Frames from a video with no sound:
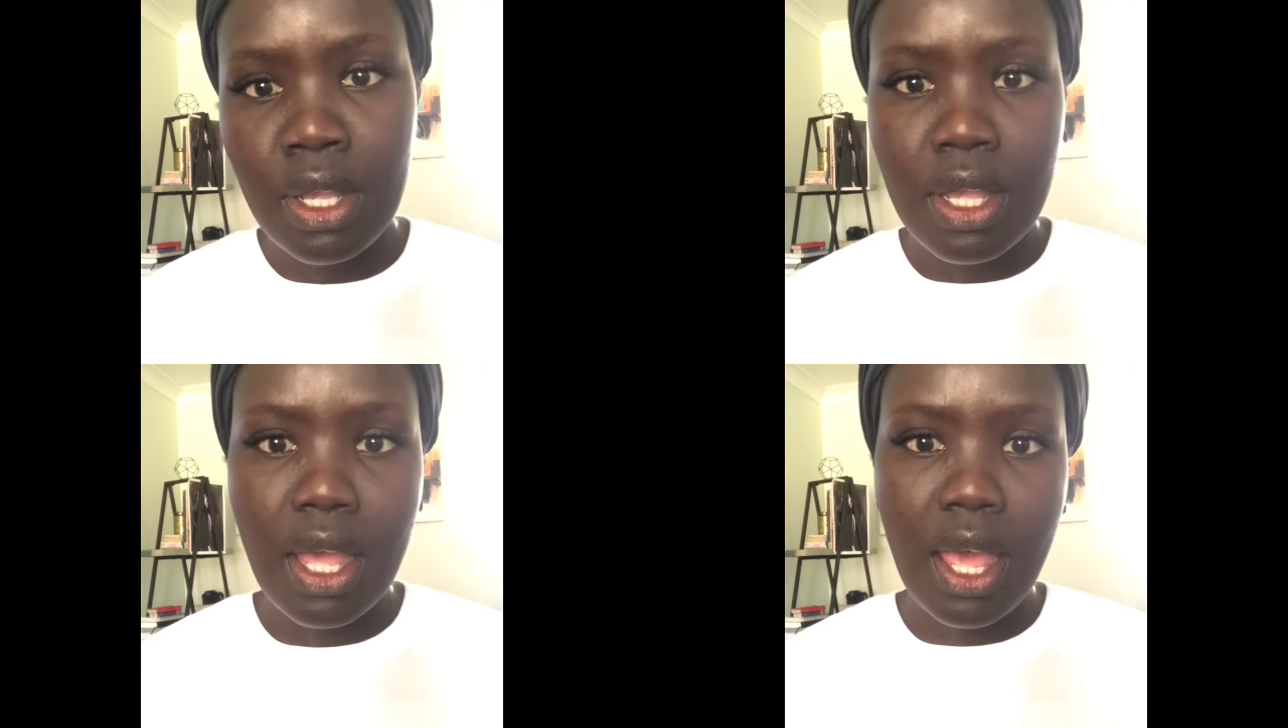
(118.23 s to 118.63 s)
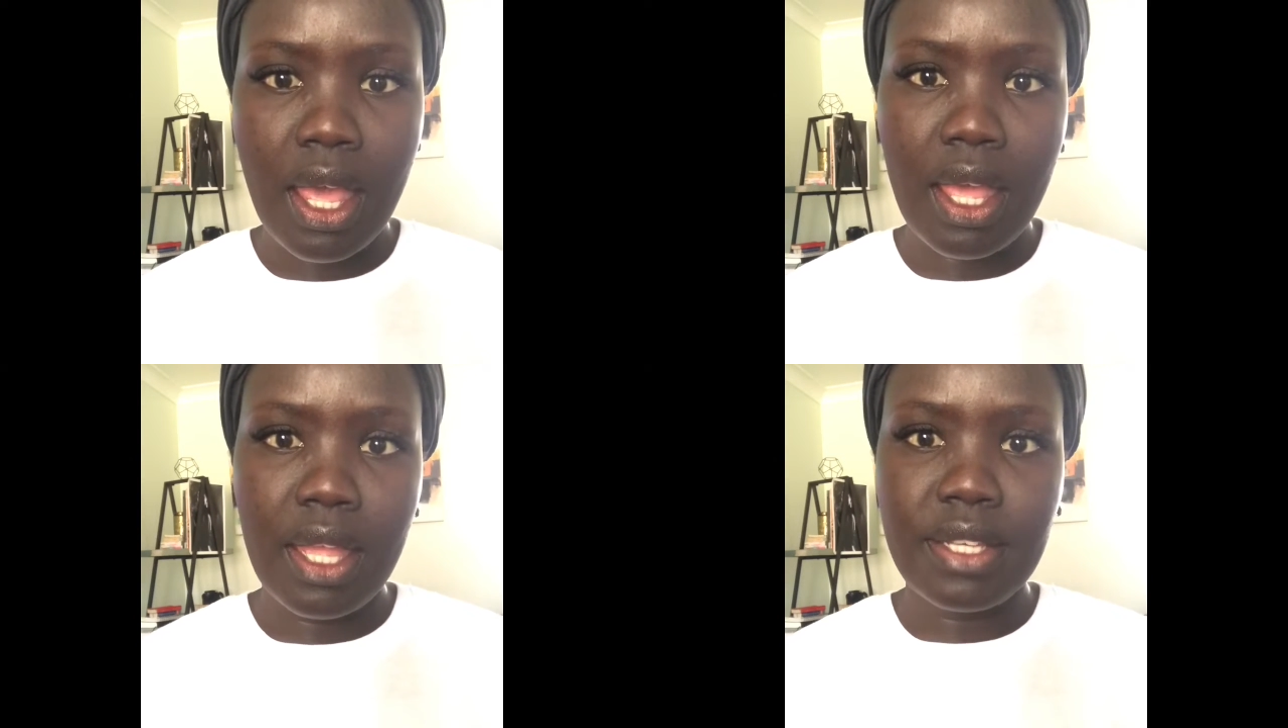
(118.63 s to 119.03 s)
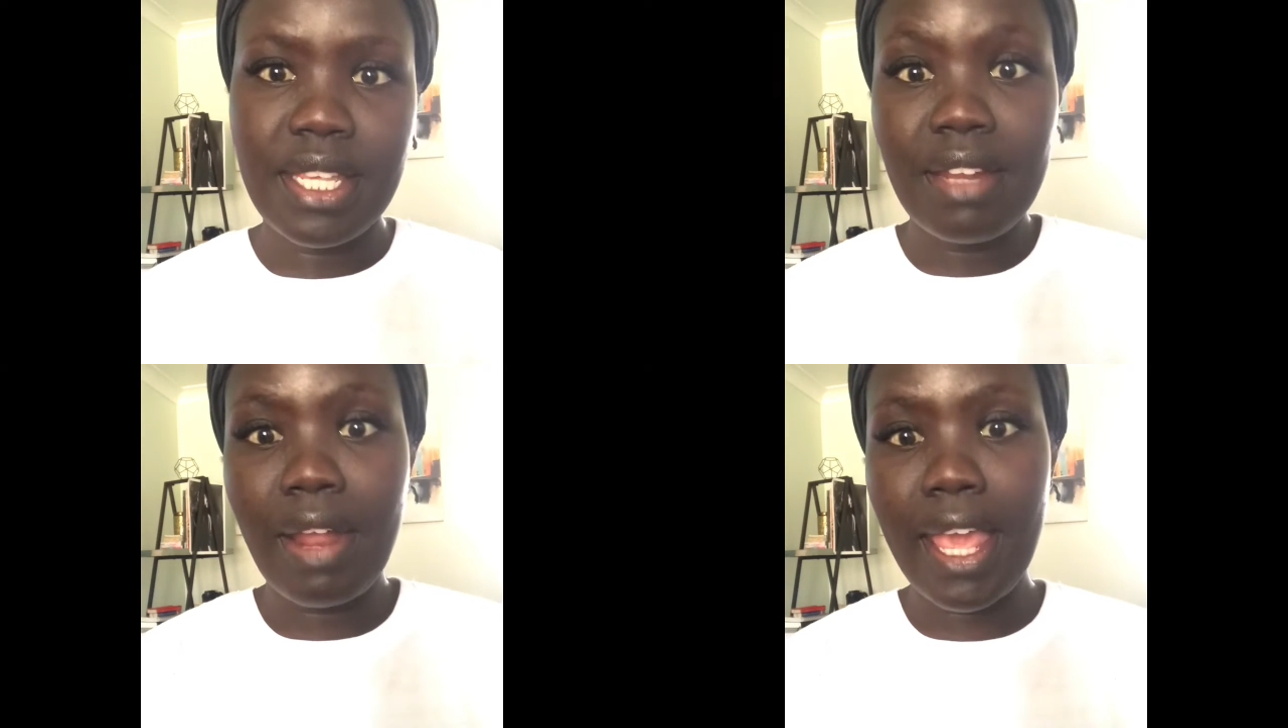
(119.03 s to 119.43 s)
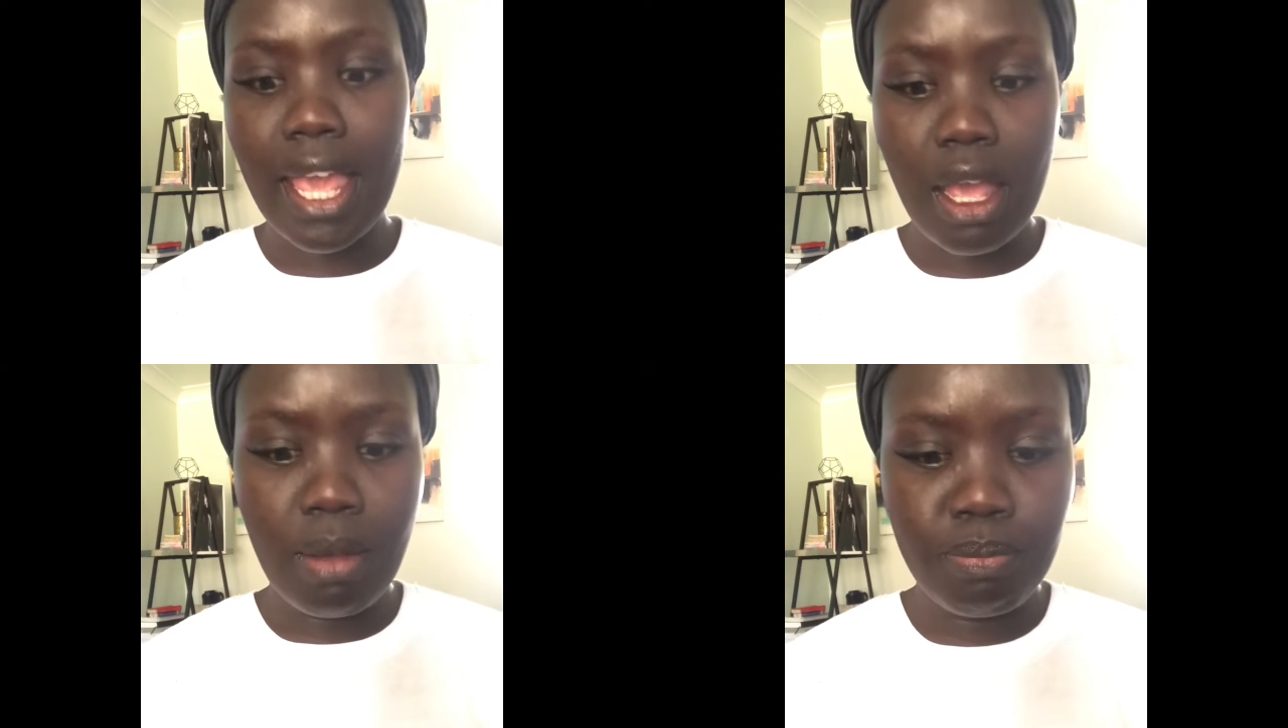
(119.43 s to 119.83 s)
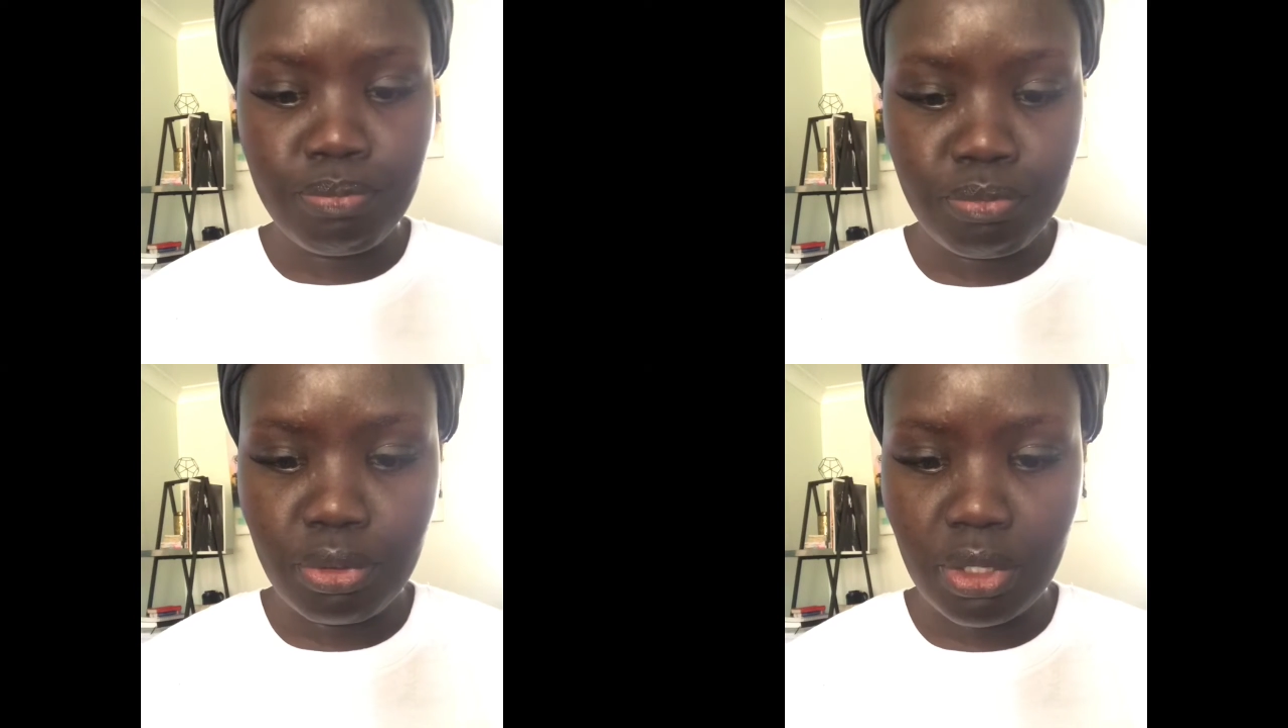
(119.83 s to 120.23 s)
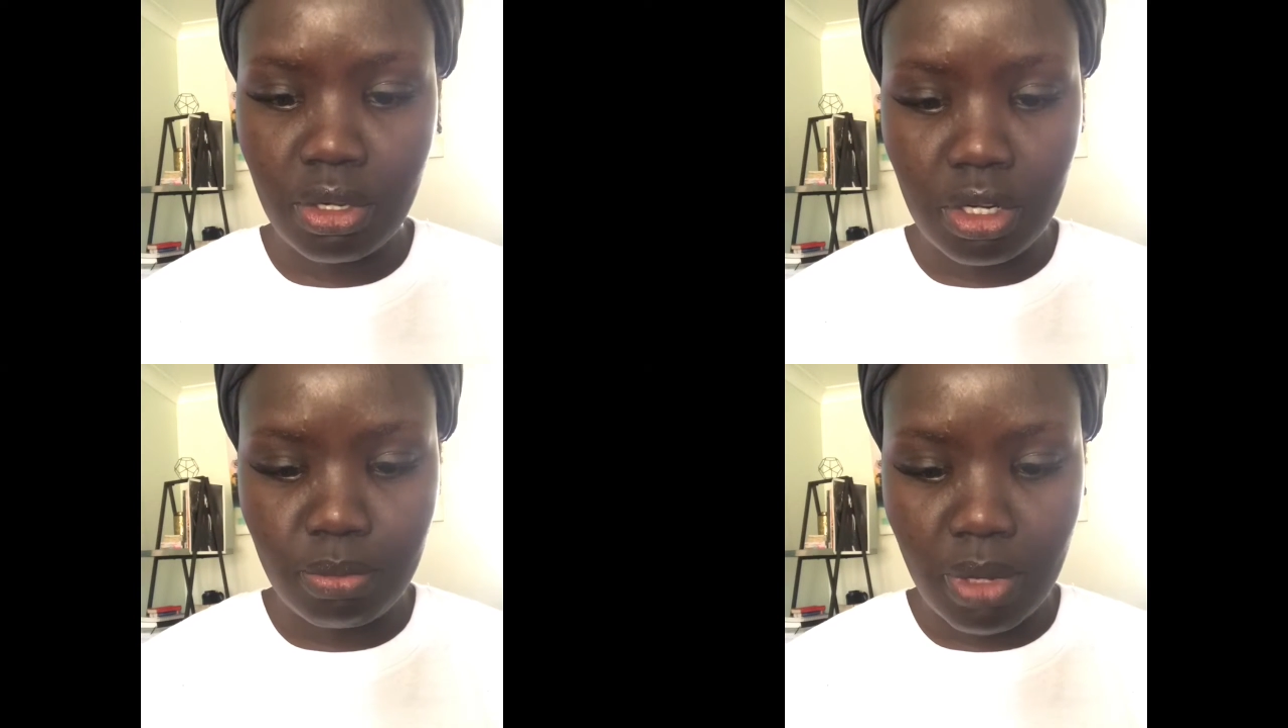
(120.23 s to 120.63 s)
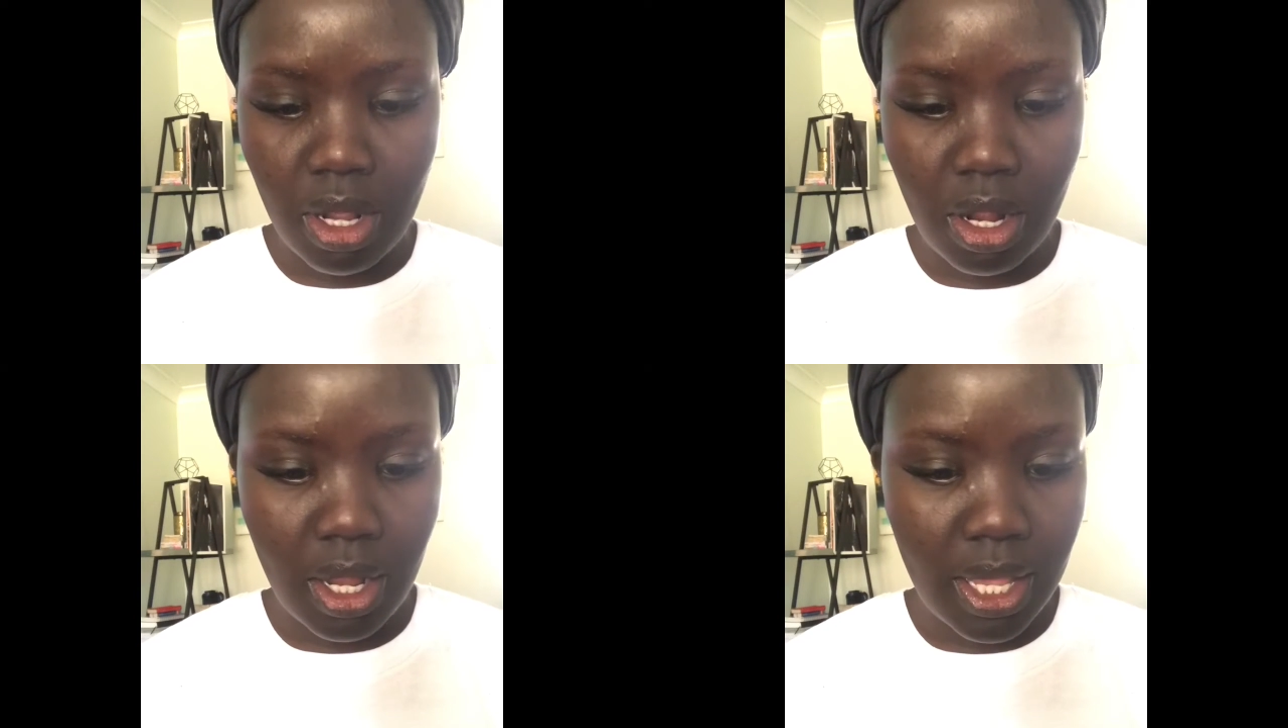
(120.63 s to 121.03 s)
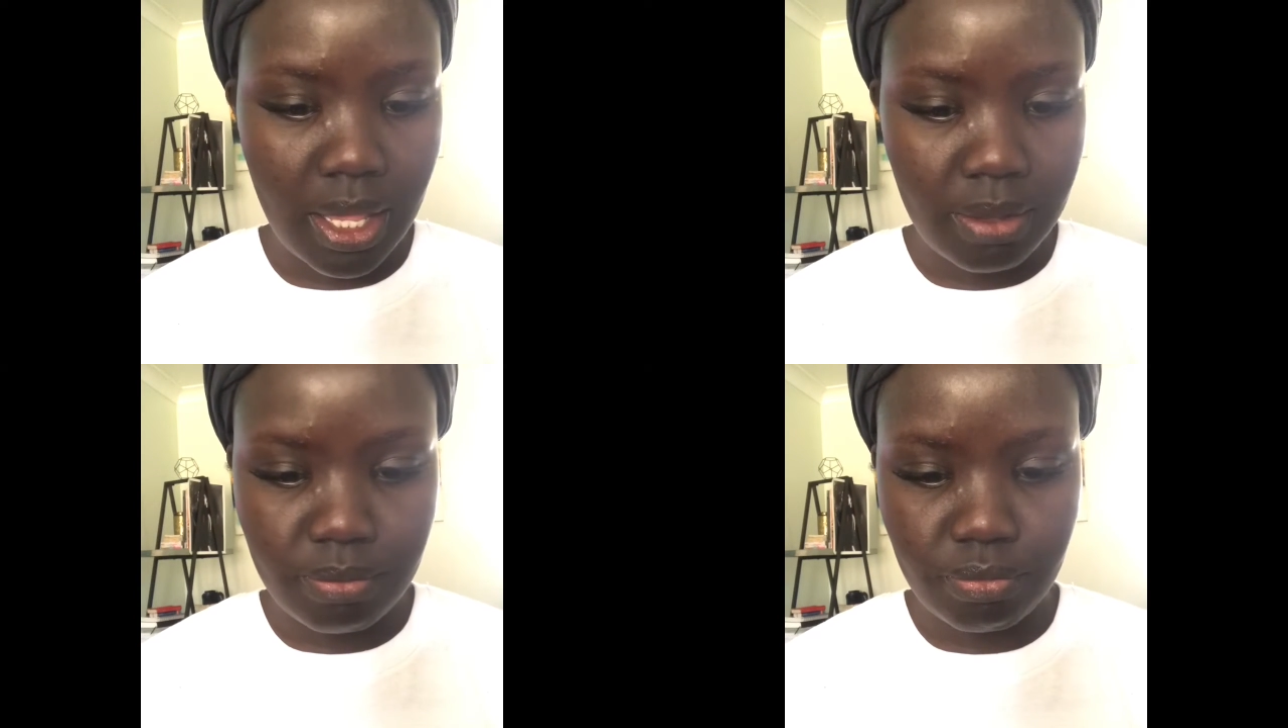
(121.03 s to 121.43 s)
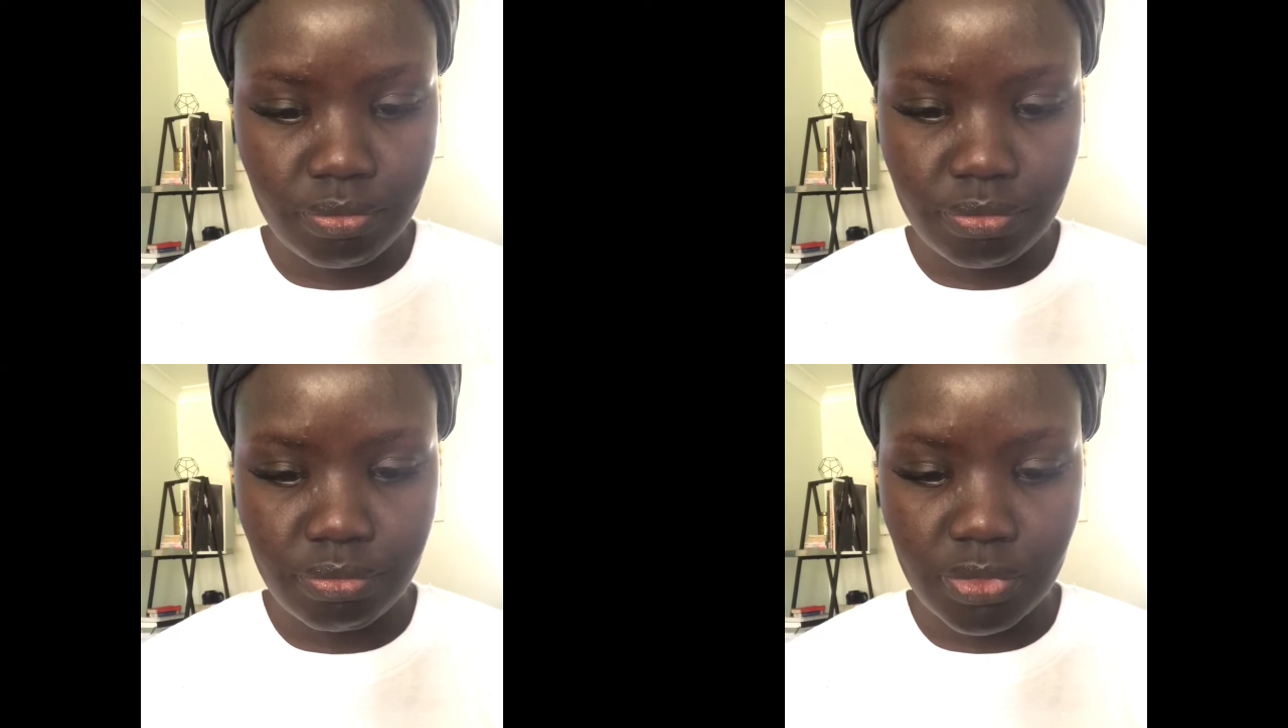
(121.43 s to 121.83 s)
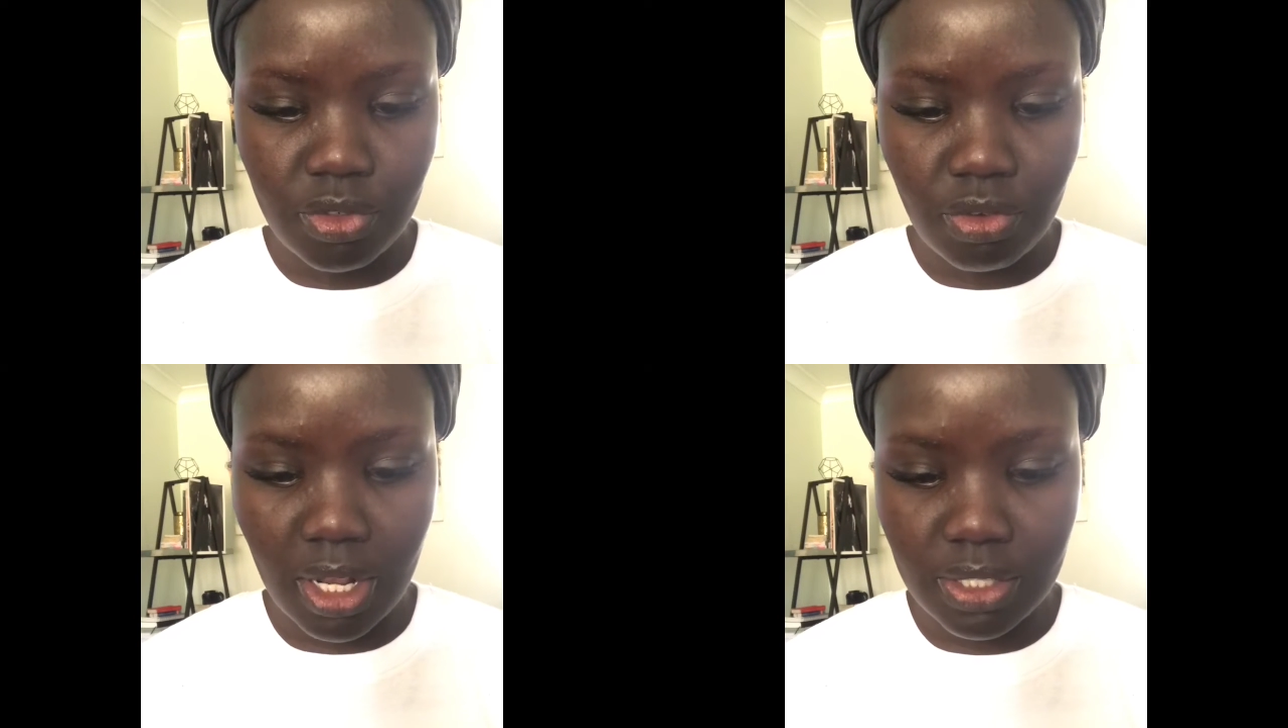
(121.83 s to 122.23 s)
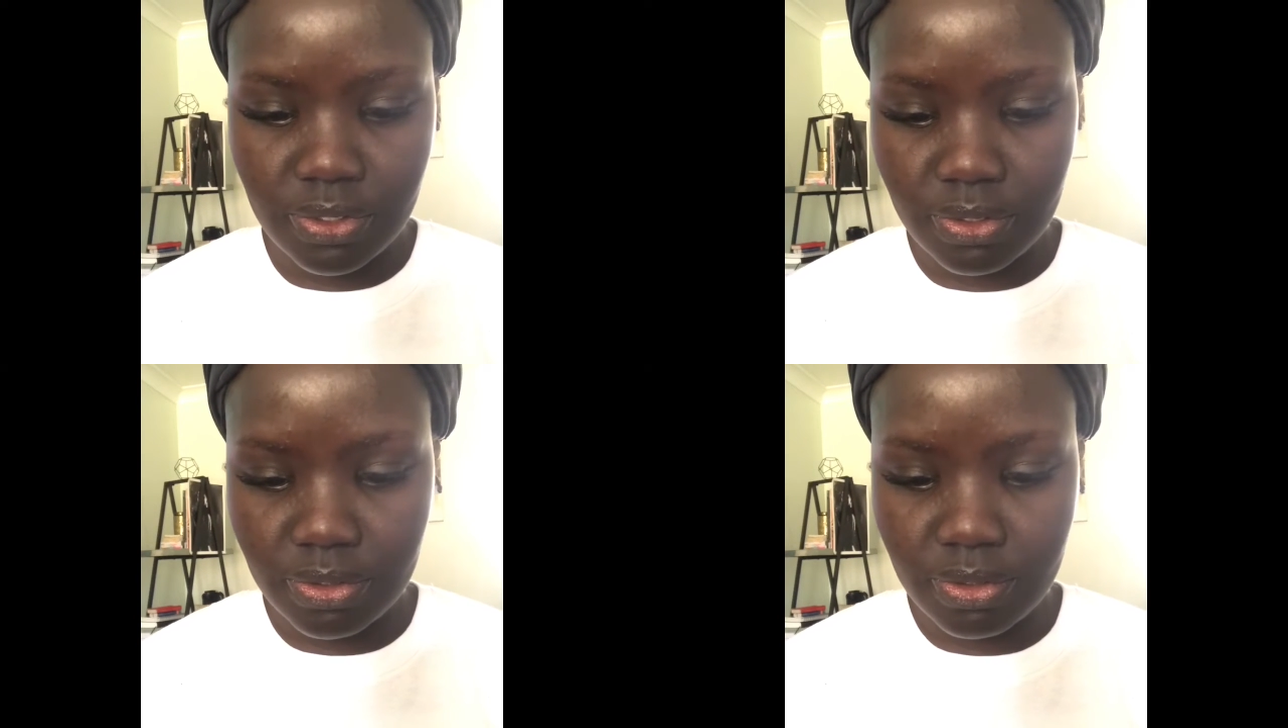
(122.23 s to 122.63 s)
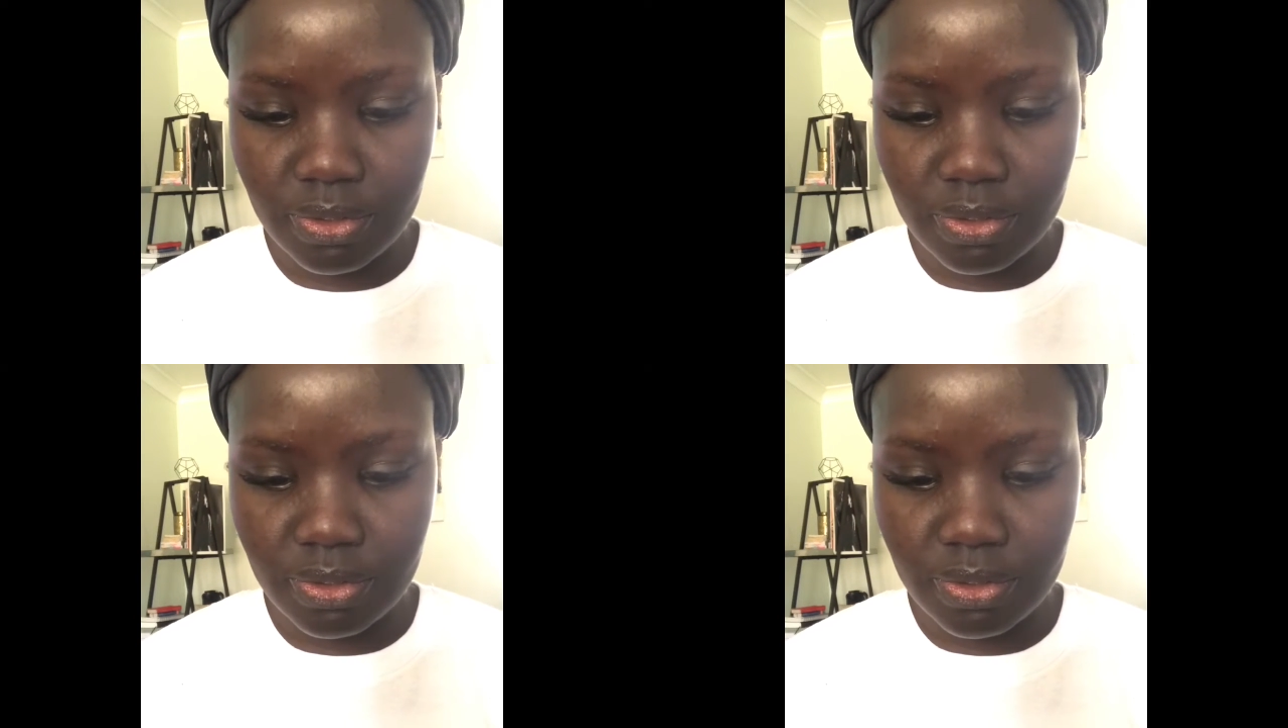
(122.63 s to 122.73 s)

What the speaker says: and here I am putting on my rice